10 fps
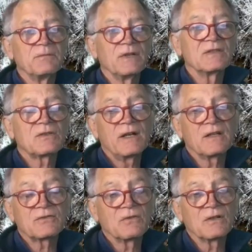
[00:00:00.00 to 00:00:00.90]
It's quite
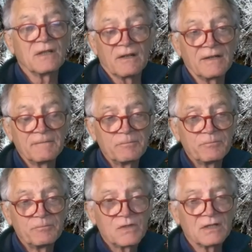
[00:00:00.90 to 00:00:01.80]
extraordinary.
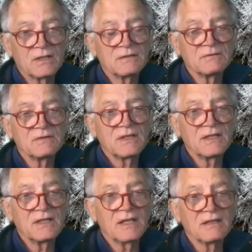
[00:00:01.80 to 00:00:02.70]

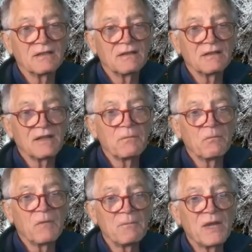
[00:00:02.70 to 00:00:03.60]
And
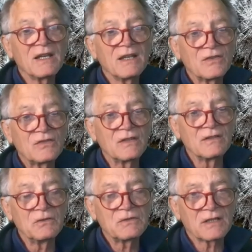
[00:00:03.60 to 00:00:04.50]
my bet is the
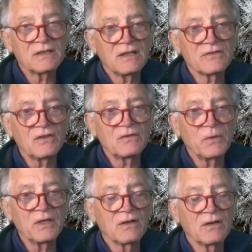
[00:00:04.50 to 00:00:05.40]
new technologies
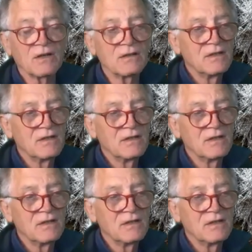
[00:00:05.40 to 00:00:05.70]
we are